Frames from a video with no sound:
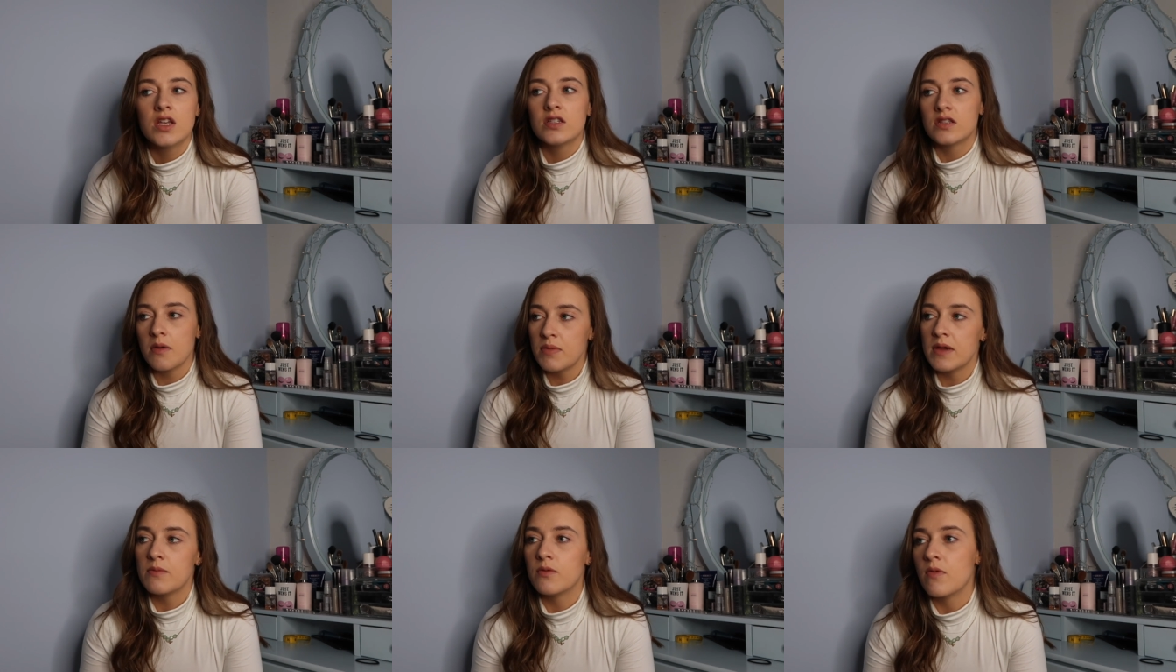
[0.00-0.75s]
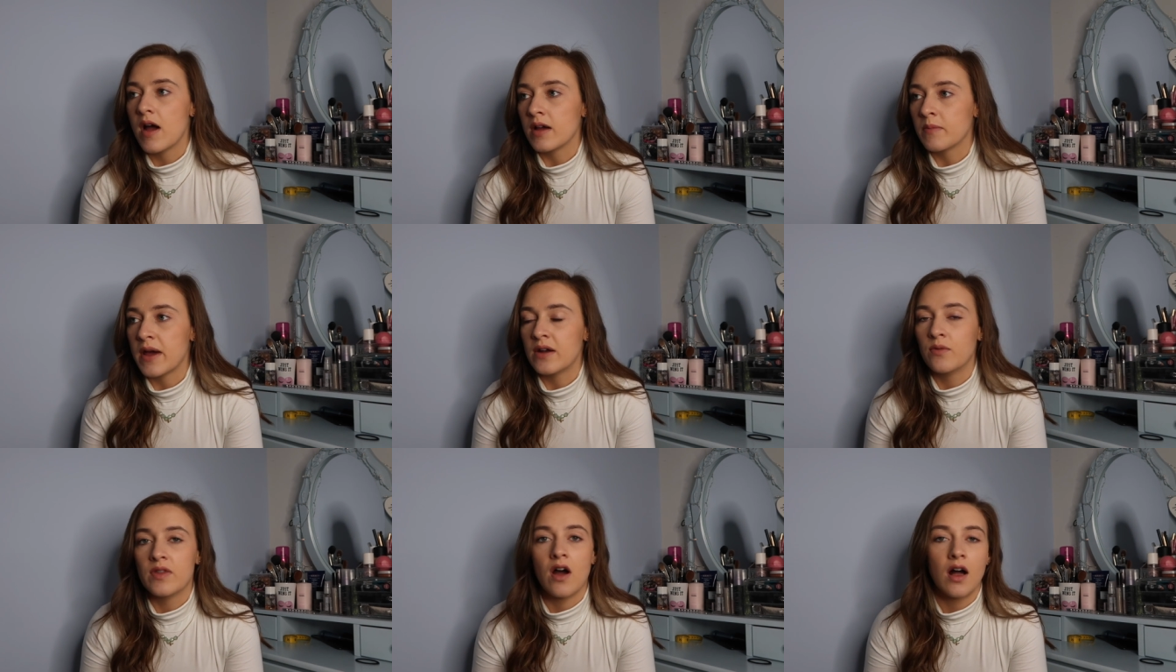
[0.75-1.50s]
Some people work better
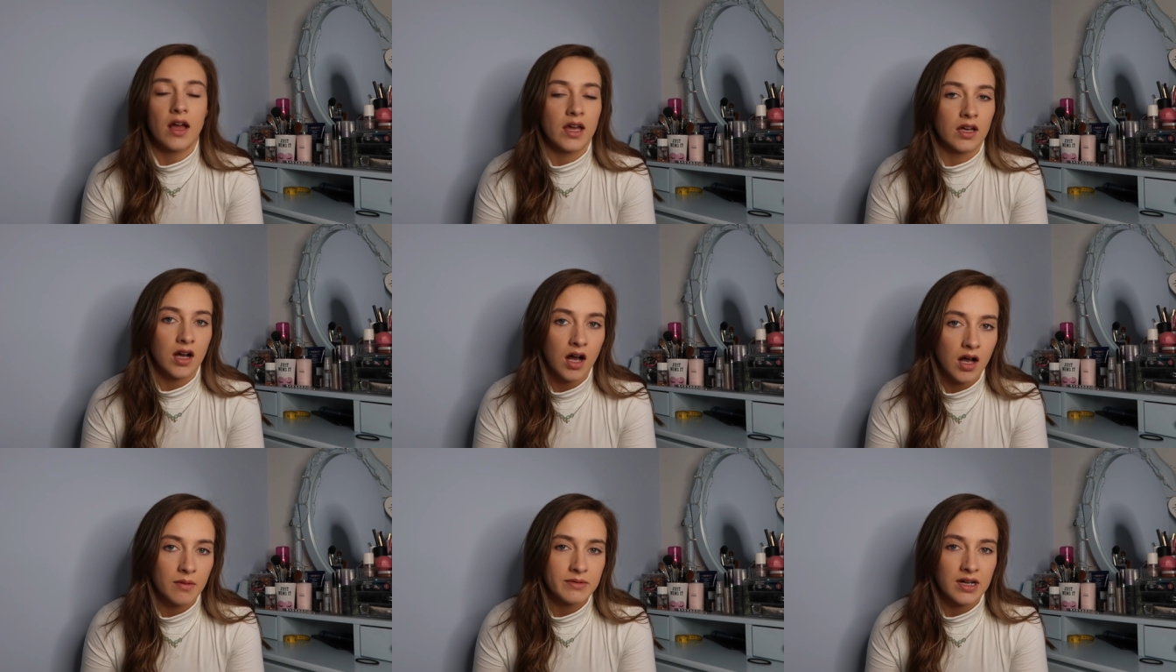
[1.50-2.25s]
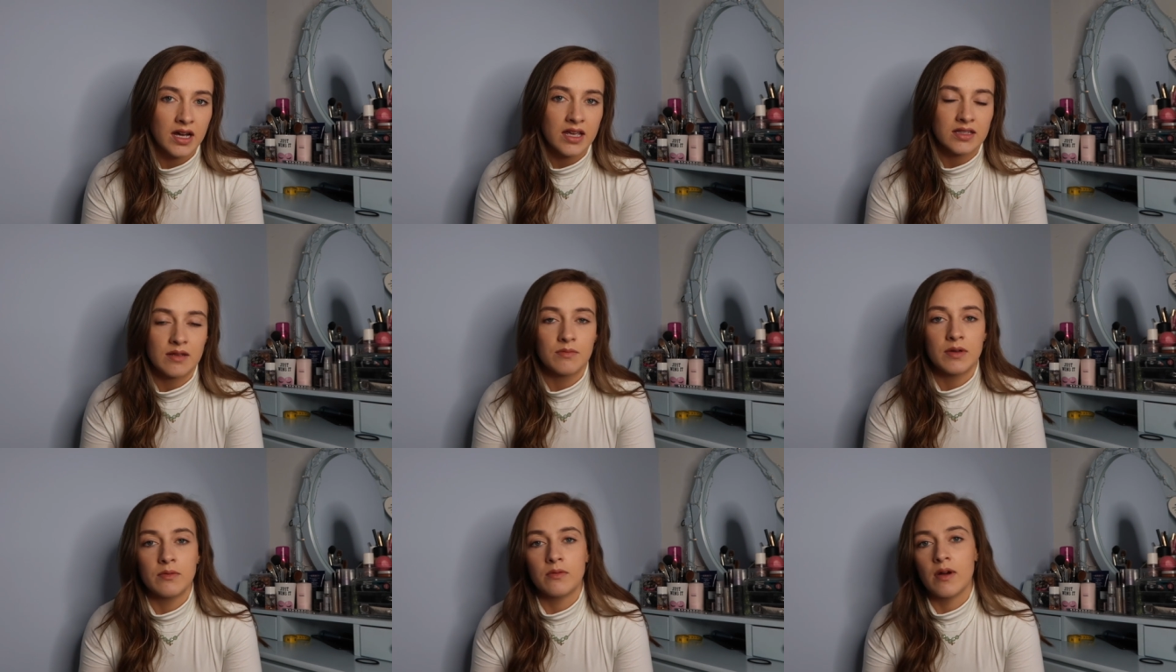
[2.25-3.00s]
with a higher carb diet, some
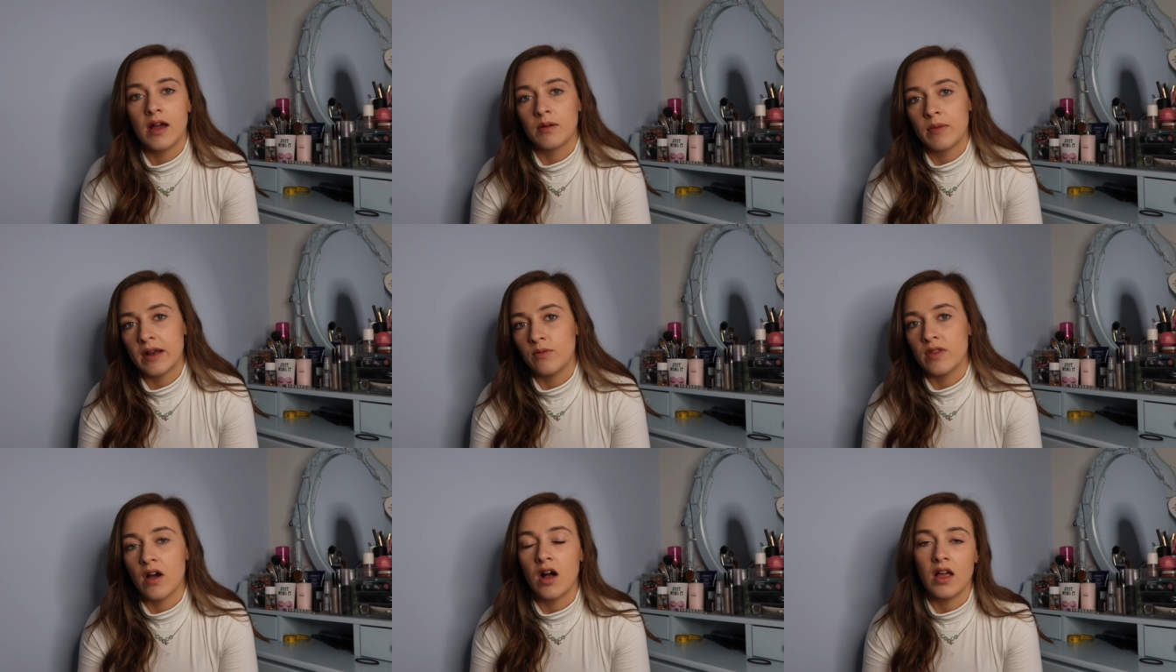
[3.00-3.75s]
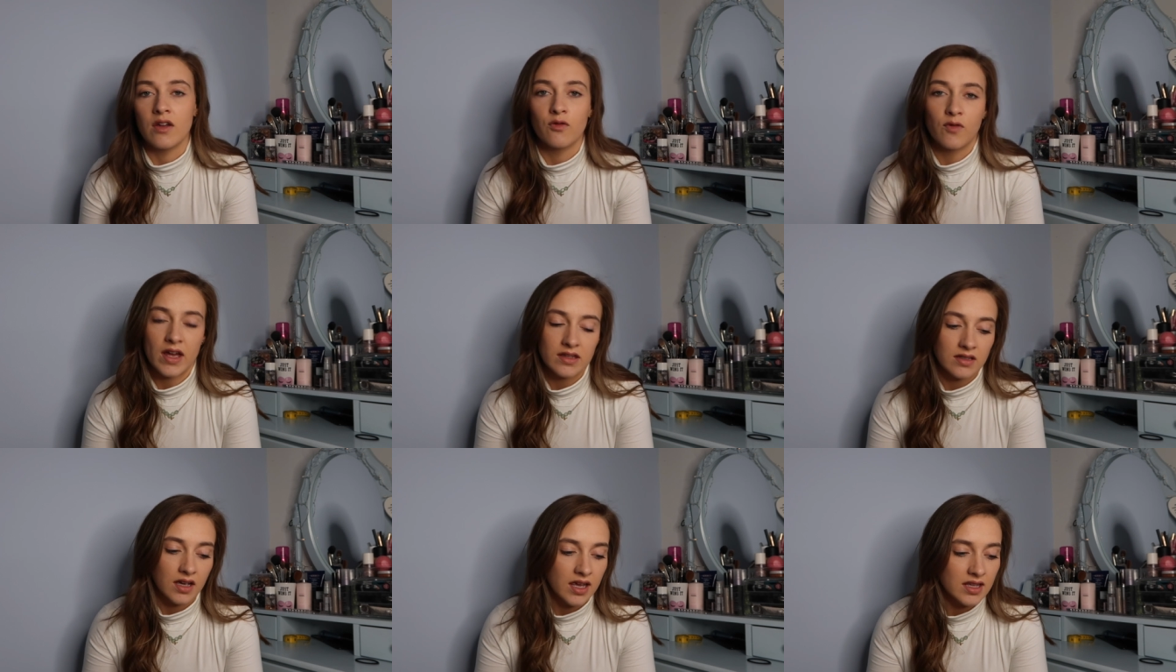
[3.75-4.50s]
people work better with a higher fat
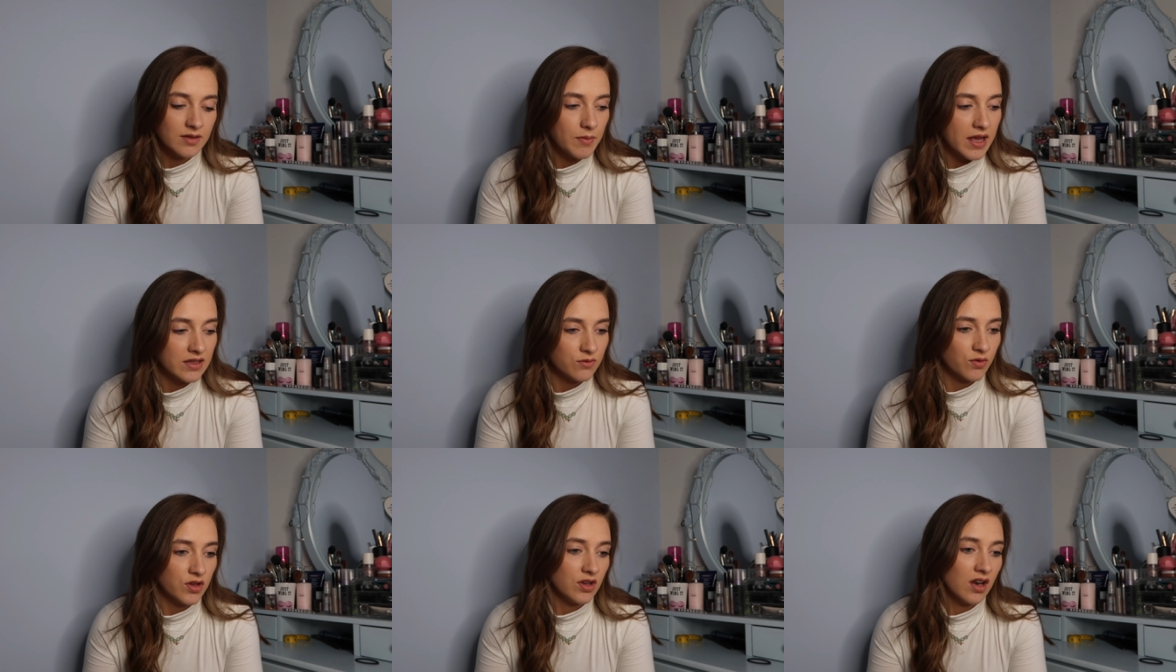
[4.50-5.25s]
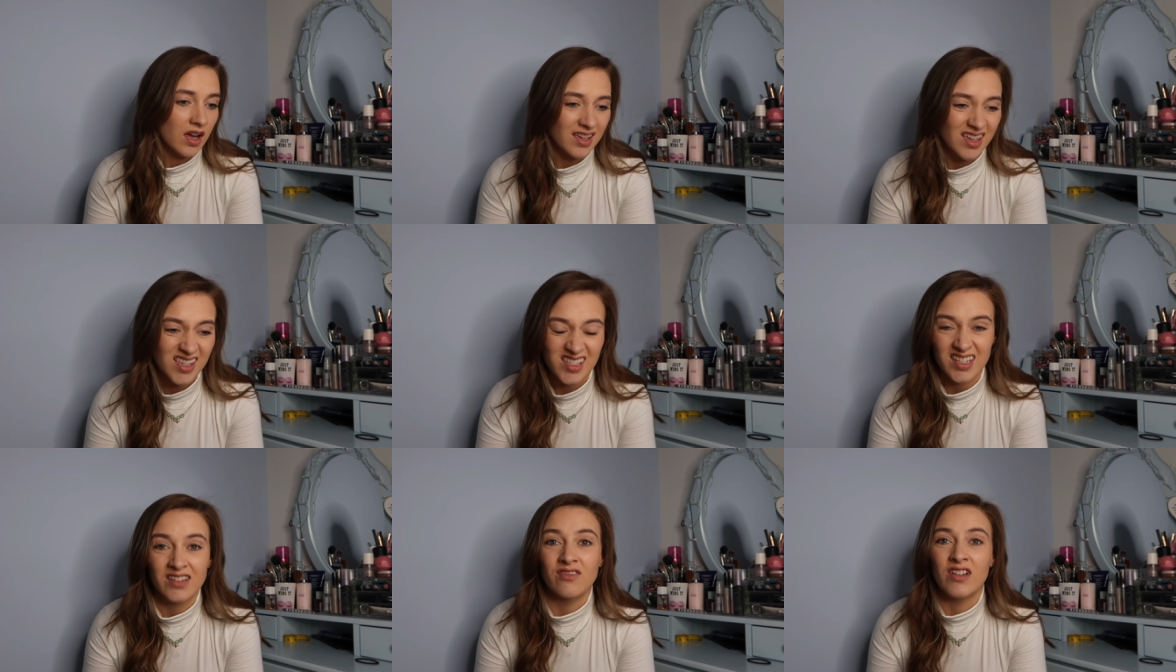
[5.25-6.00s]
diet. It depends what you like
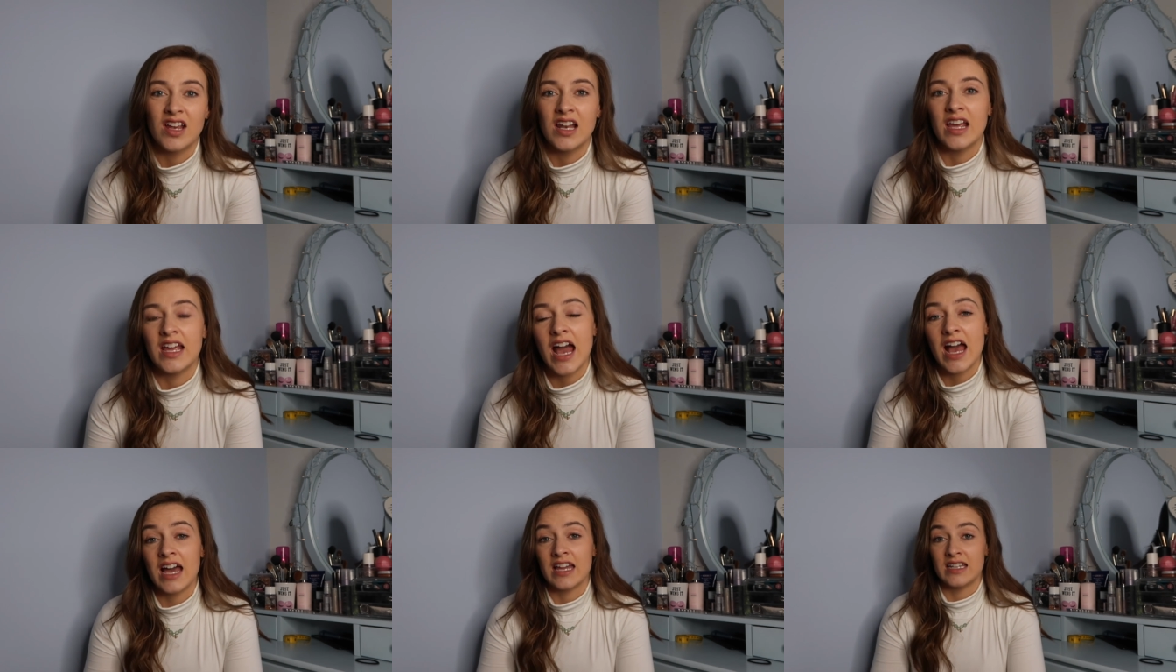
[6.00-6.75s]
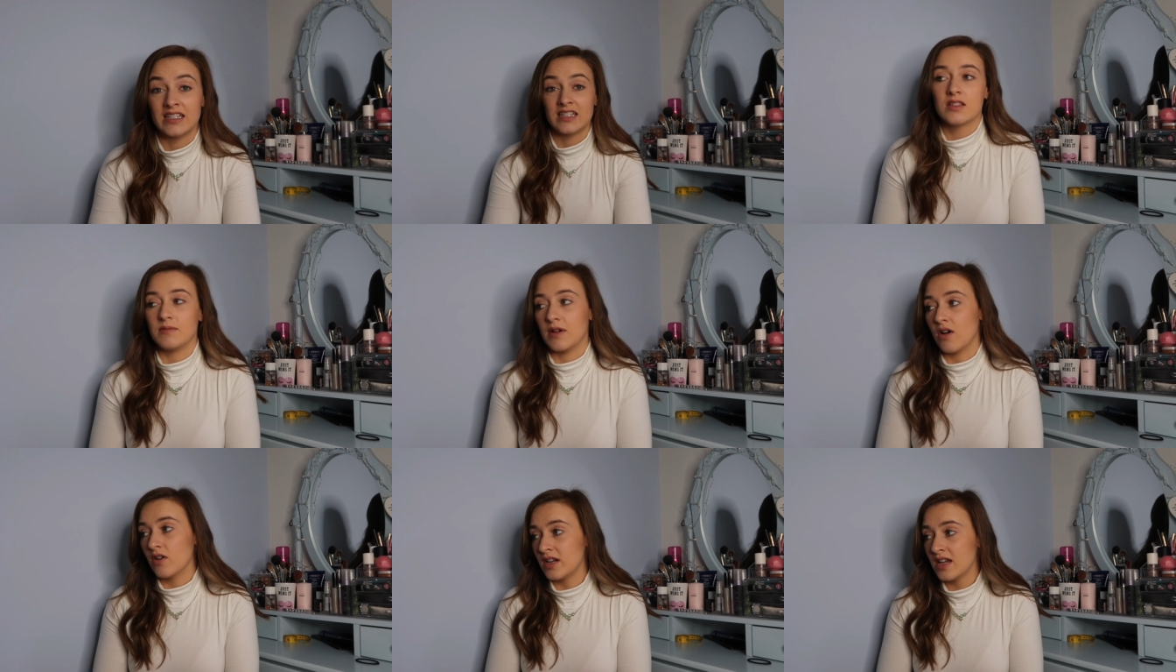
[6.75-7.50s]
eating really, and to be
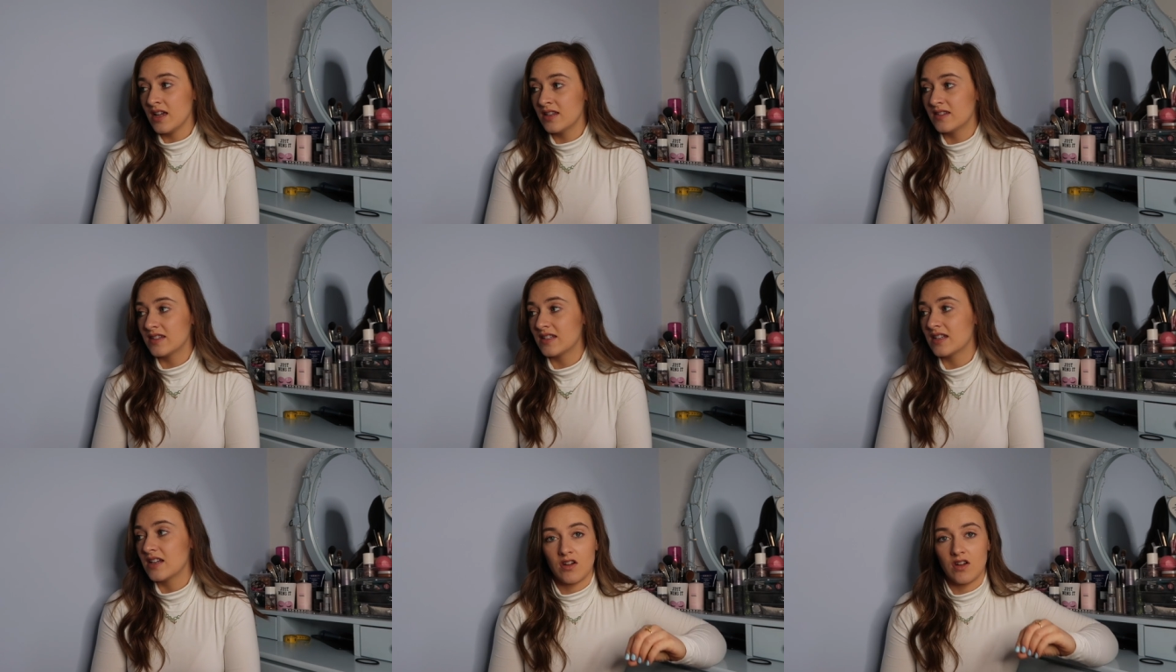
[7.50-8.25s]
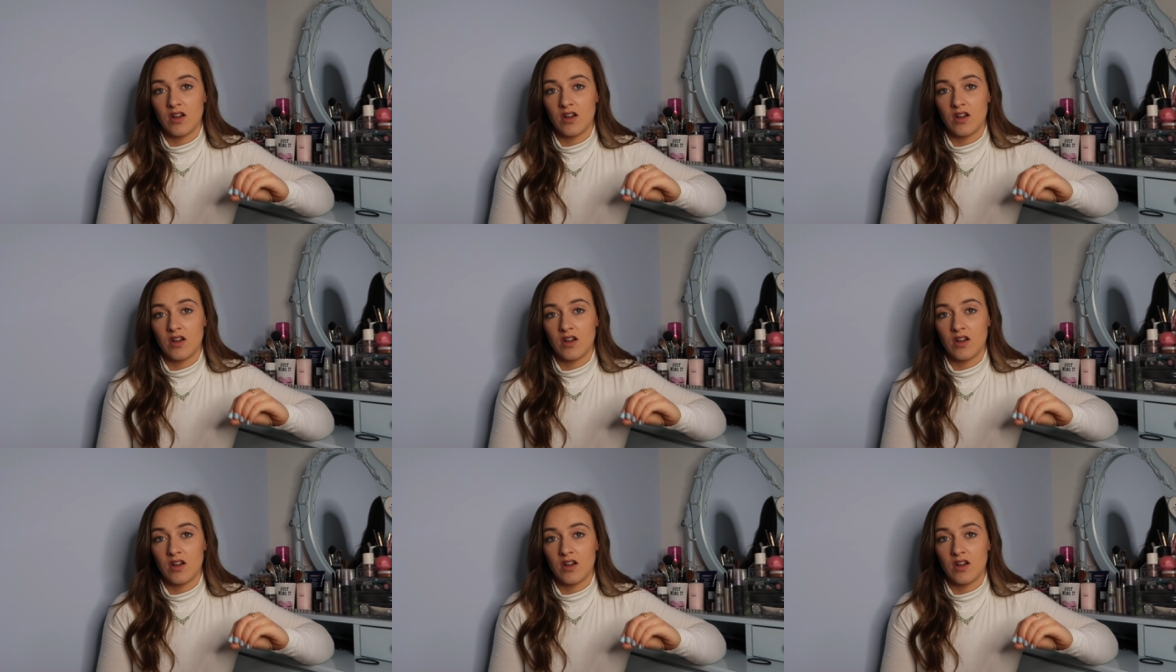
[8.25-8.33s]
honest,